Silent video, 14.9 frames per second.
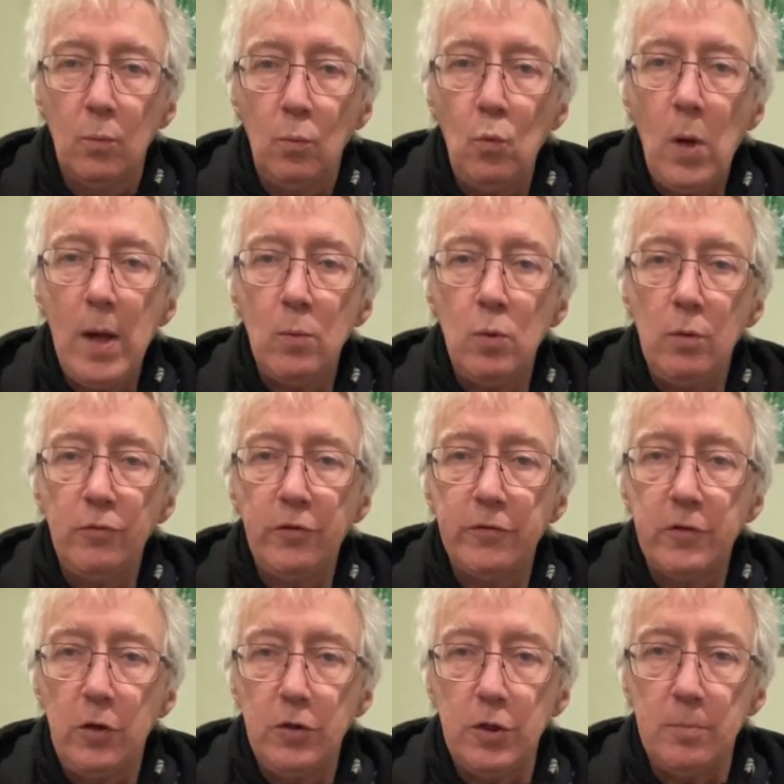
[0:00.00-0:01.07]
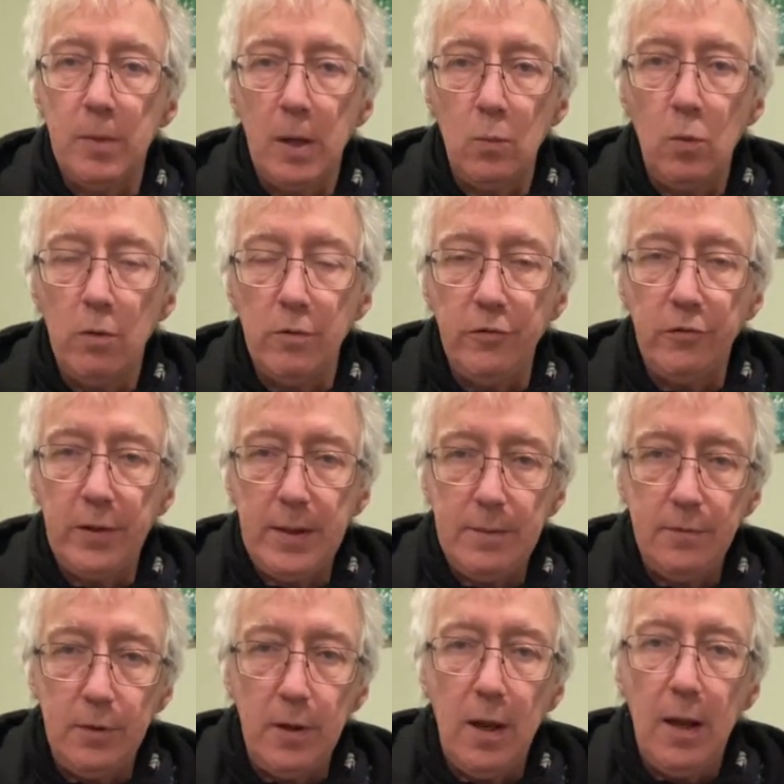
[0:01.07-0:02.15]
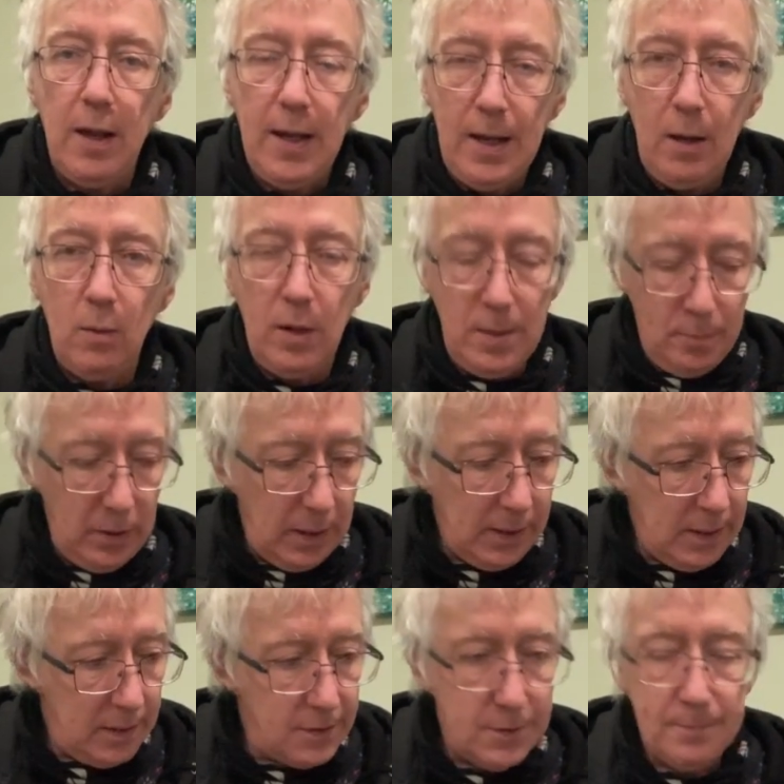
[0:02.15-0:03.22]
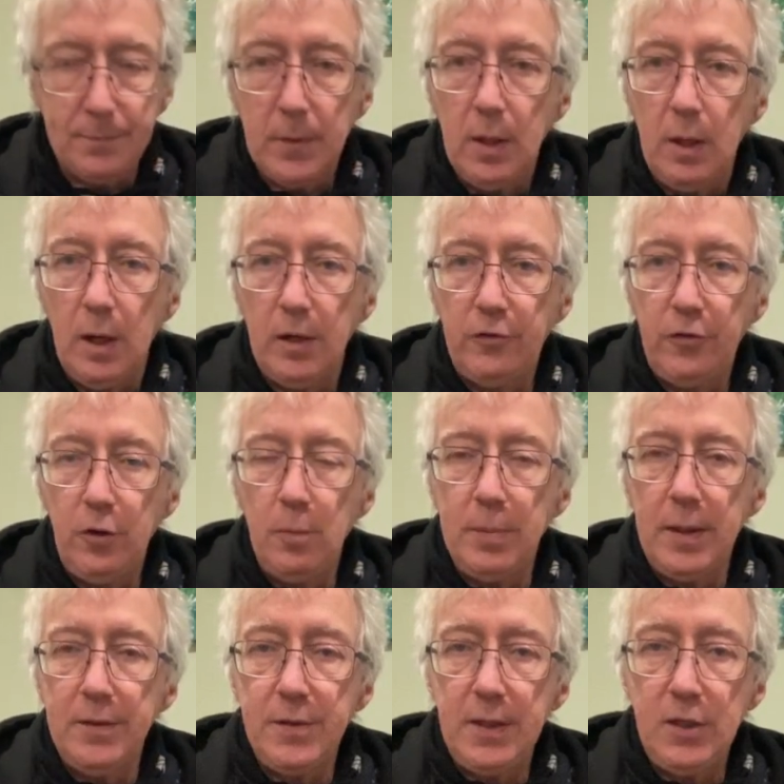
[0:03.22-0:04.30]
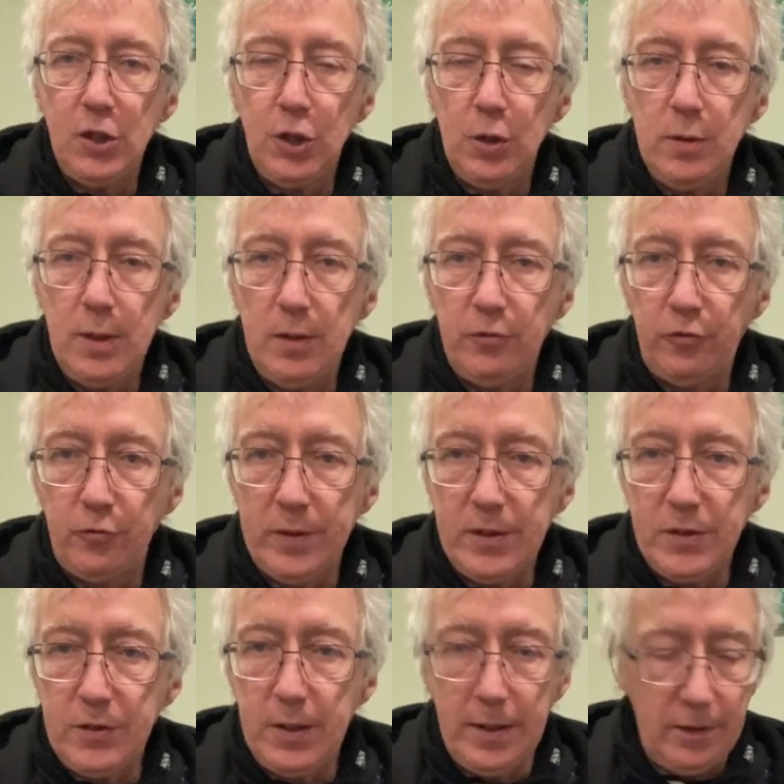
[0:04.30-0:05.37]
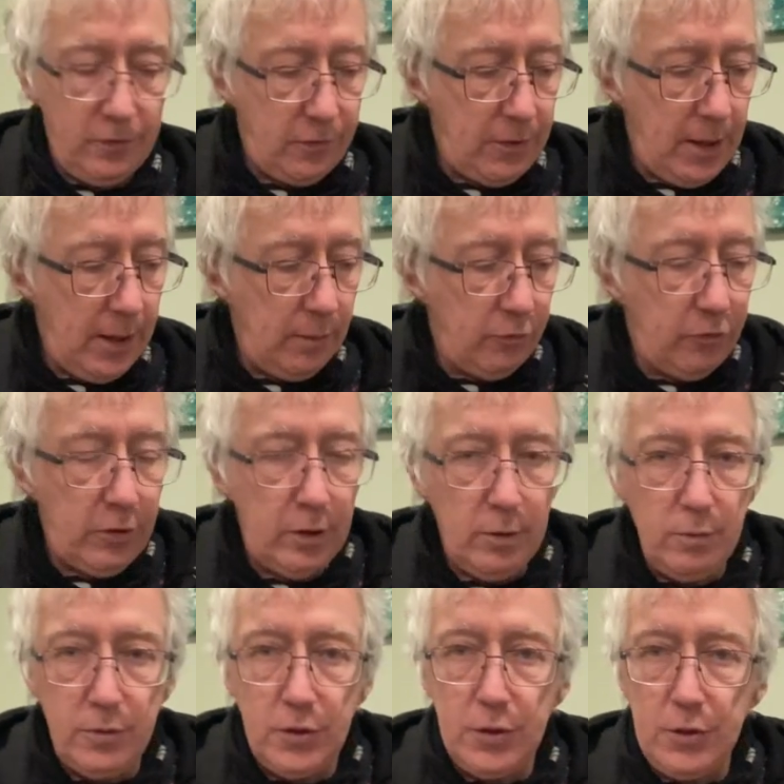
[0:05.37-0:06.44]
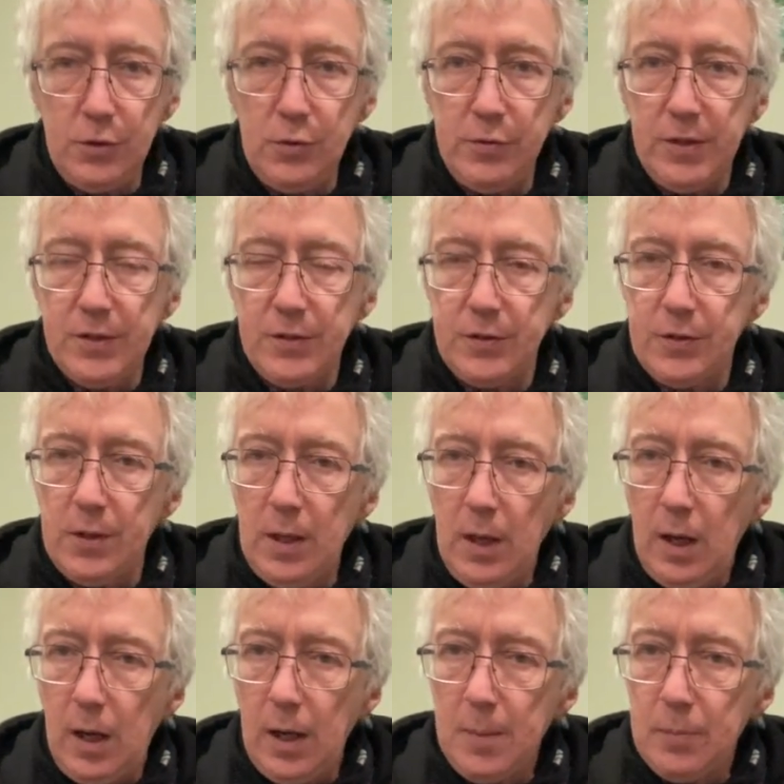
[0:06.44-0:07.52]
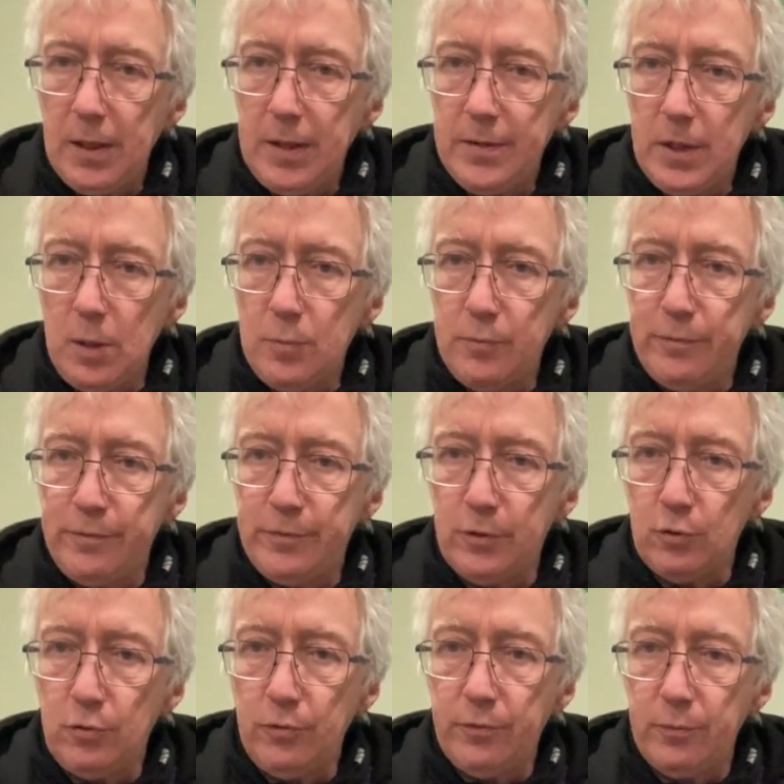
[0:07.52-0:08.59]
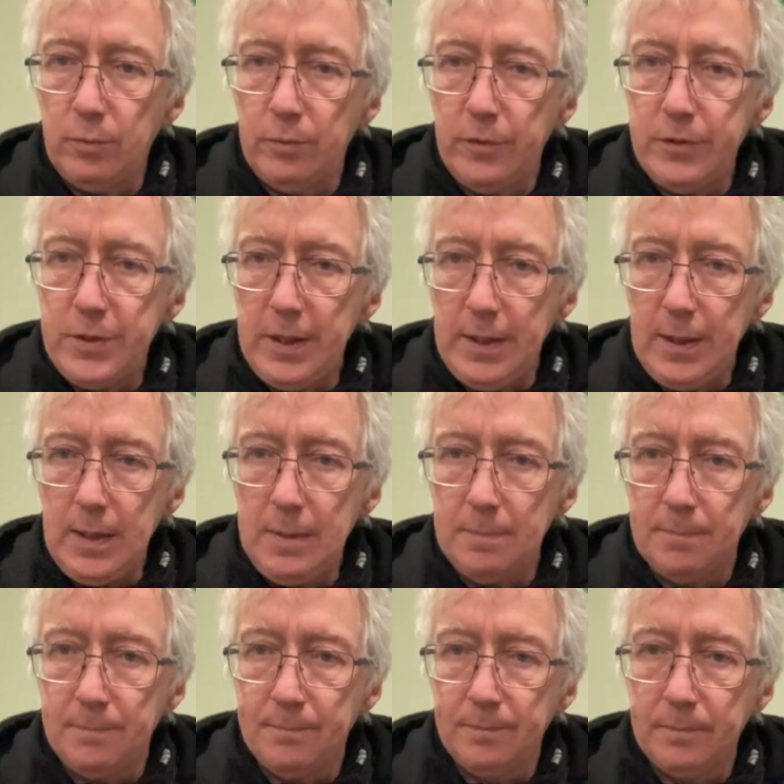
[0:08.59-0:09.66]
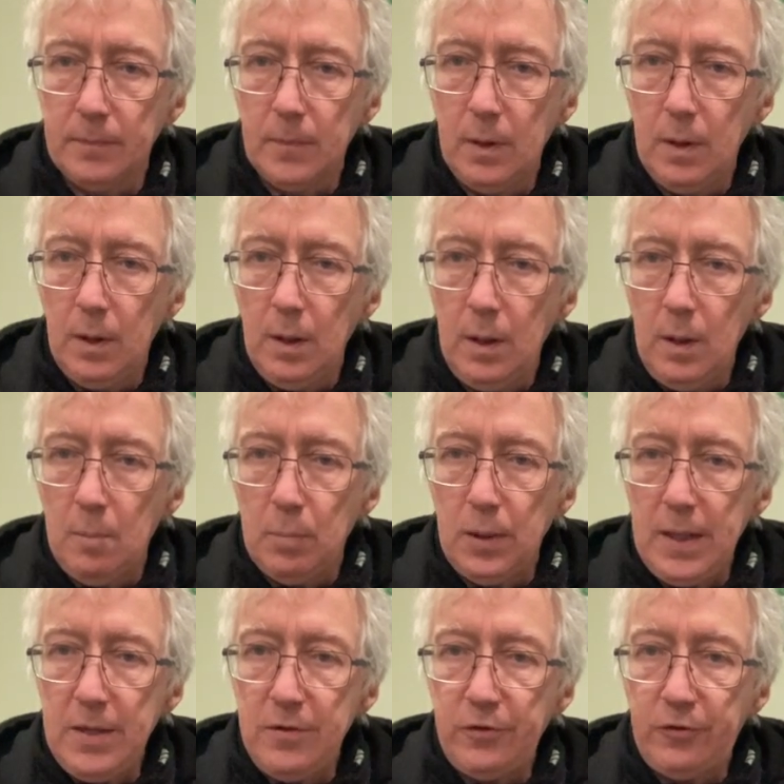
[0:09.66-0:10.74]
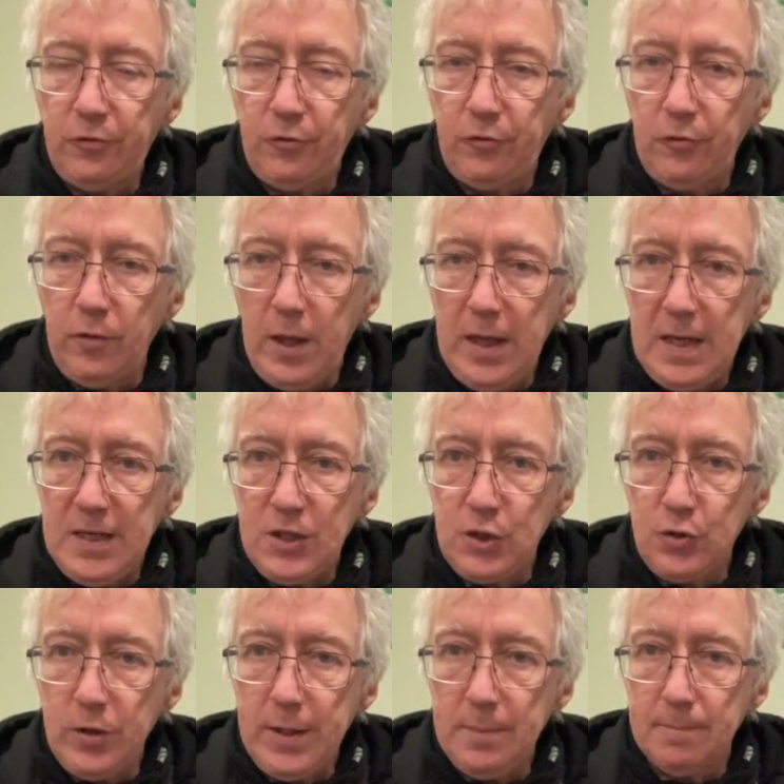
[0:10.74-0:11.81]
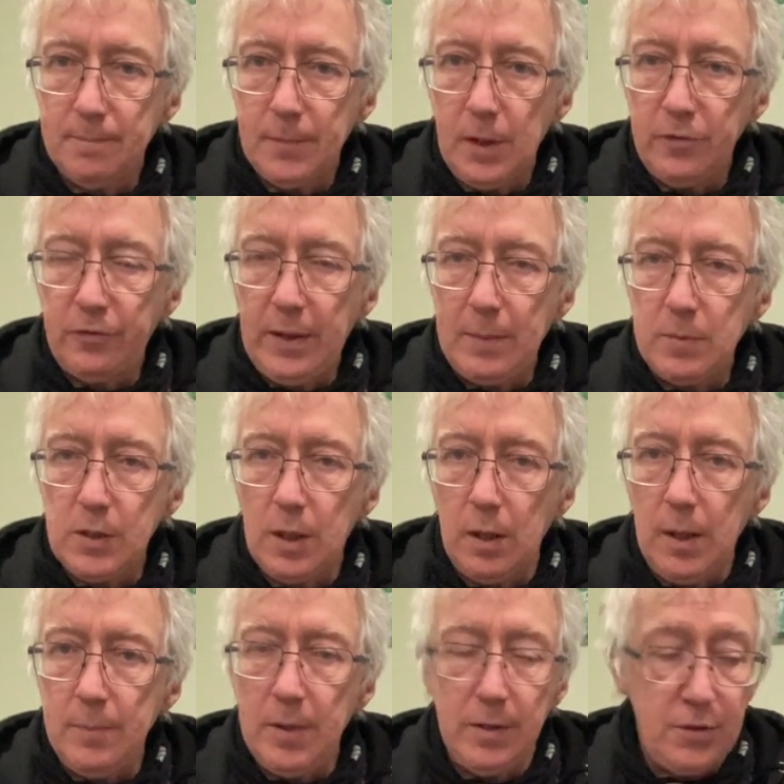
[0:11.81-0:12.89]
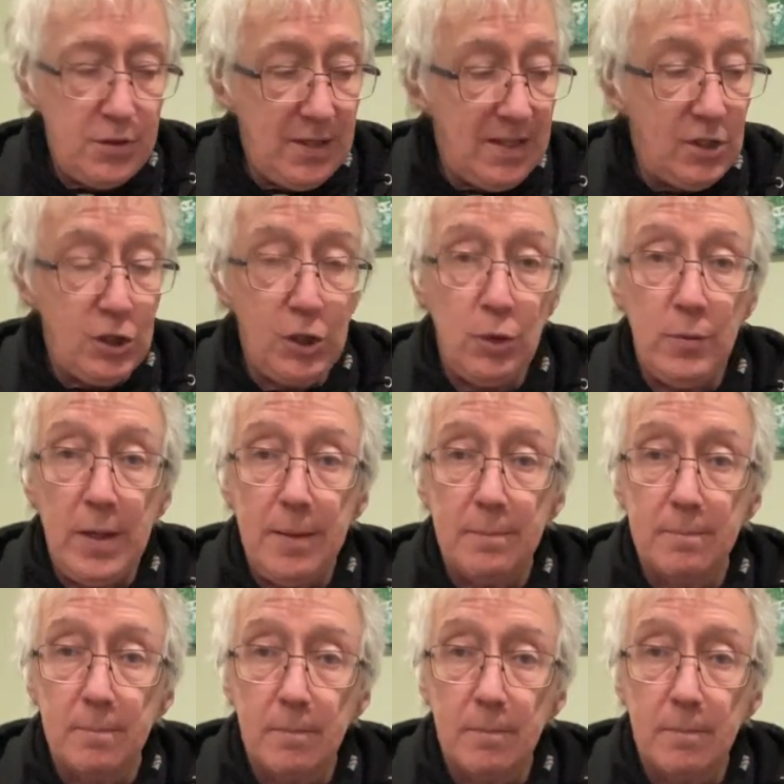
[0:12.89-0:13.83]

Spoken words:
Werewolves of London by Warren Zevon, how I play it. I start by detuning string 6 down. So to do this, I play the open fourth, the D, play the E string at the same time and detune it,